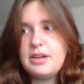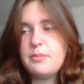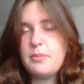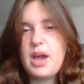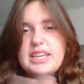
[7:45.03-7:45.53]

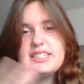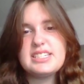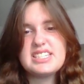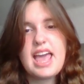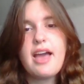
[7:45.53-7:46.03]

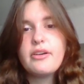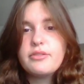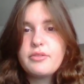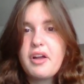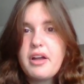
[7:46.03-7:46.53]
mindset
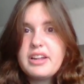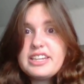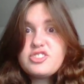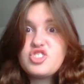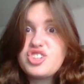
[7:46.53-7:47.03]
of
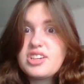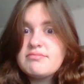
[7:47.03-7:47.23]
literature.